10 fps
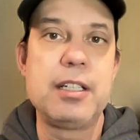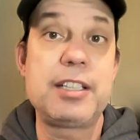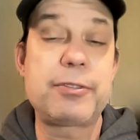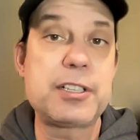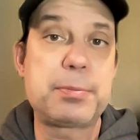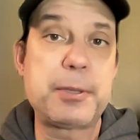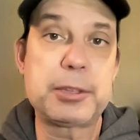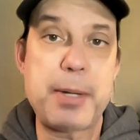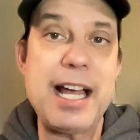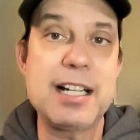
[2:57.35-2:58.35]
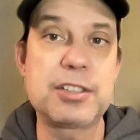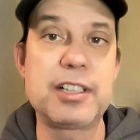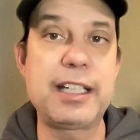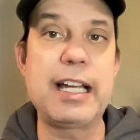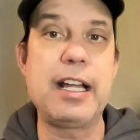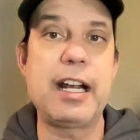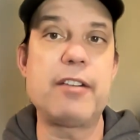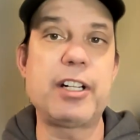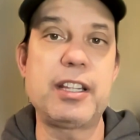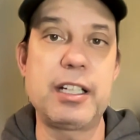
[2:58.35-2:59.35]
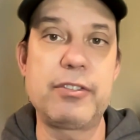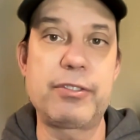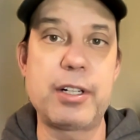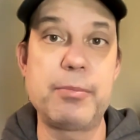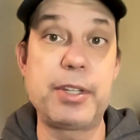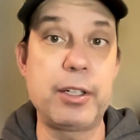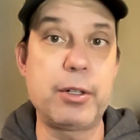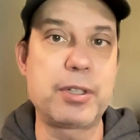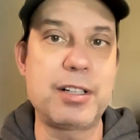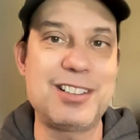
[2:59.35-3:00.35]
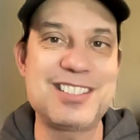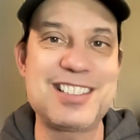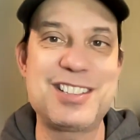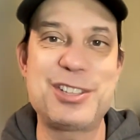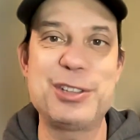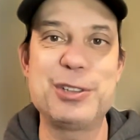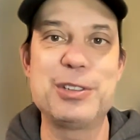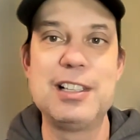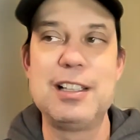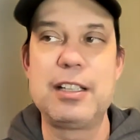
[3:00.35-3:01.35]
different spiritual paths, looking at everything from the occult to